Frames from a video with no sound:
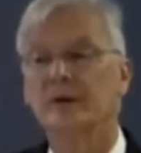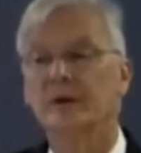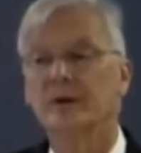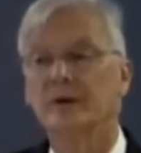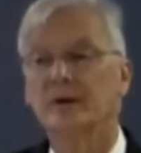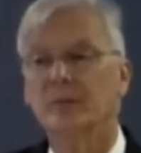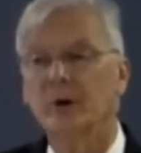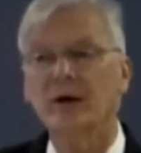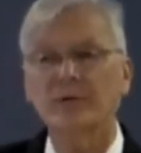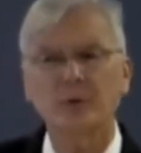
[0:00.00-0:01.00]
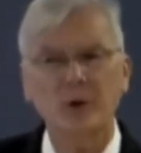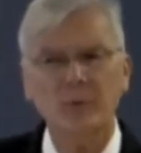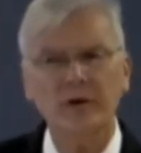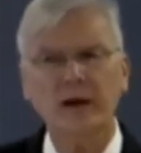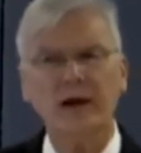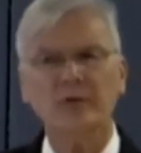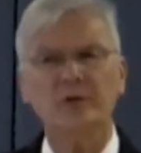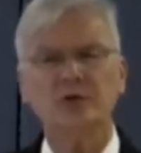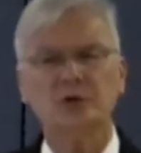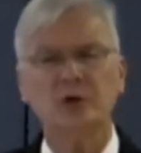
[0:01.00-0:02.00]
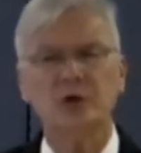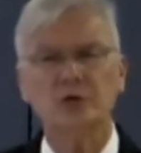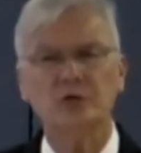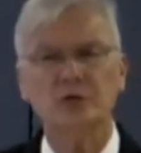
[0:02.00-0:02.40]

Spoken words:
But the Roman Catholic Church